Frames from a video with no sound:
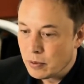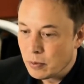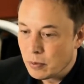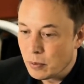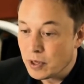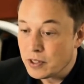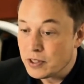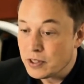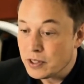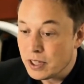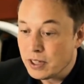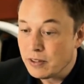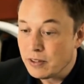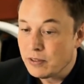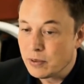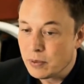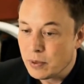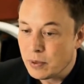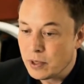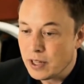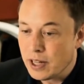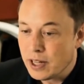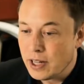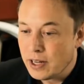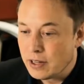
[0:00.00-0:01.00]
wanted, even
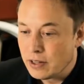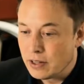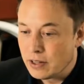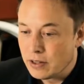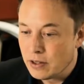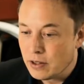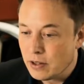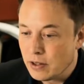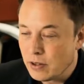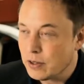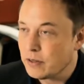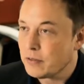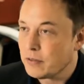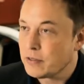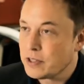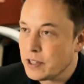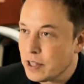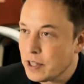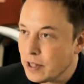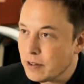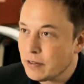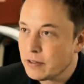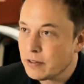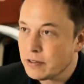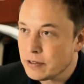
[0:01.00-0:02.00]
when they didn't know
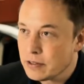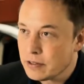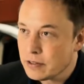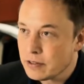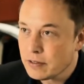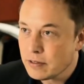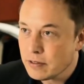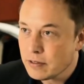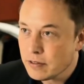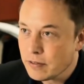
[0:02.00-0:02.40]
themselves.